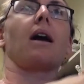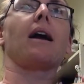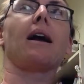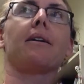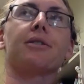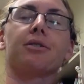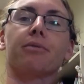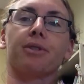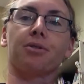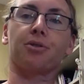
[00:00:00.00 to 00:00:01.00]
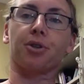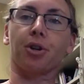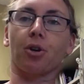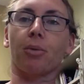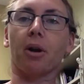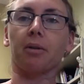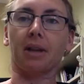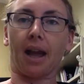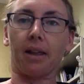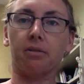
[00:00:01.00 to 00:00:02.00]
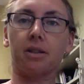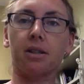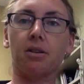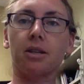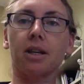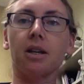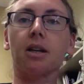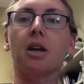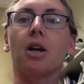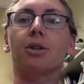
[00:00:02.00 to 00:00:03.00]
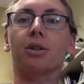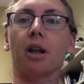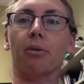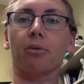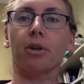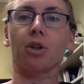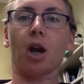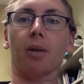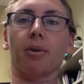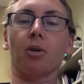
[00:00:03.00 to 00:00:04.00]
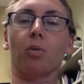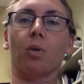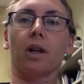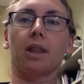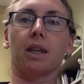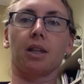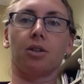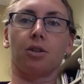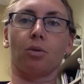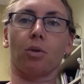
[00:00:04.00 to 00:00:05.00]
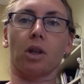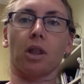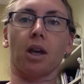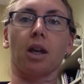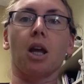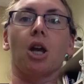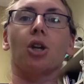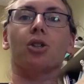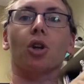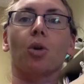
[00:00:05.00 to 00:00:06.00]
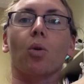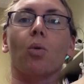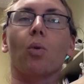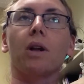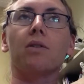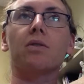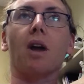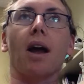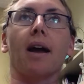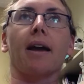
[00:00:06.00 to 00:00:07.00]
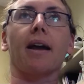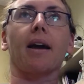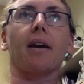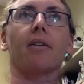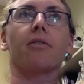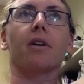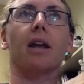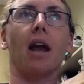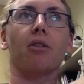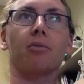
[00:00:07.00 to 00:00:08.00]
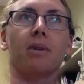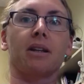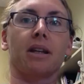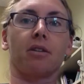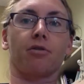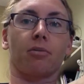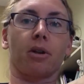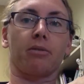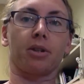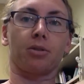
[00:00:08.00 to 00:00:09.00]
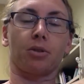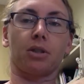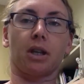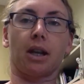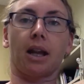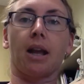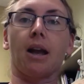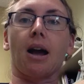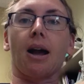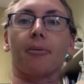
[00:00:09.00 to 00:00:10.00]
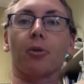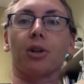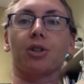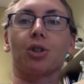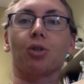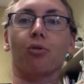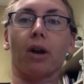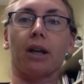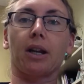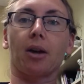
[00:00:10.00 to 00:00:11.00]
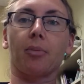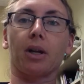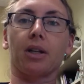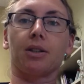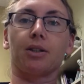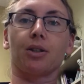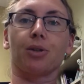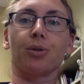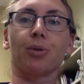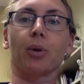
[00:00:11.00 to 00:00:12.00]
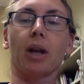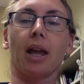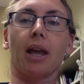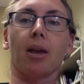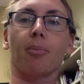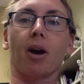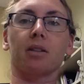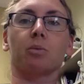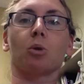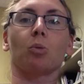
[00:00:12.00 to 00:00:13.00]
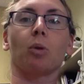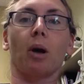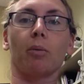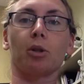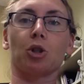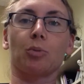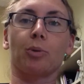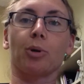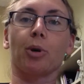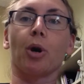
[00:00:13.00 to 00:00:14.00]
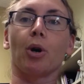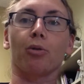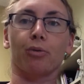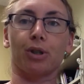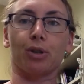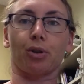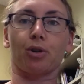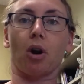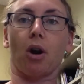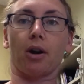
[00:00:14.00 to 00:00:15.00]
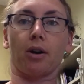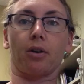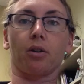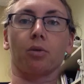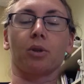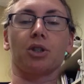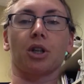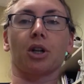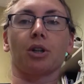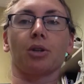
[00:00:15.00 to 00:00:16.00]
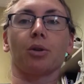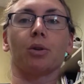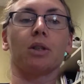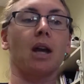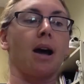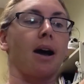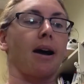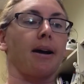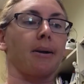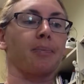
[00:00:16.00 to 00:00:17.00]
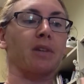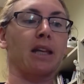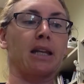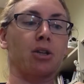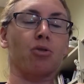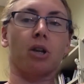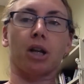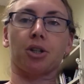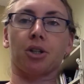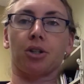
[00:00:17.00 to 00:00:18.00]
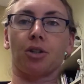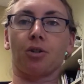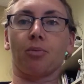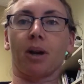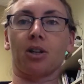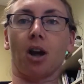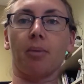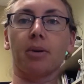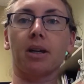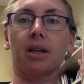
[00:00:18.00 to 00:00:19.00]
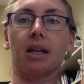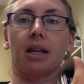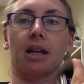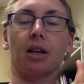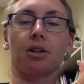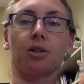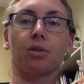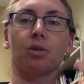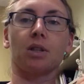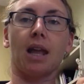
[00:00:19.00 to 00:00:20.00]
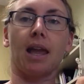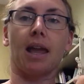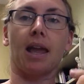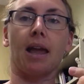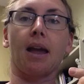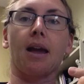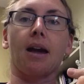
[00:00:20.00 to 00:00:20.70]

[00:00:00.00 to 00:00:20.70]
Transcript: how does a researcher go about gathering their data? So now we want to talk about what they do with it. So once I have gathered my data for my research study, I'm going to write it up into a possible publishable research article, which includes an introduction to my topic. It includes a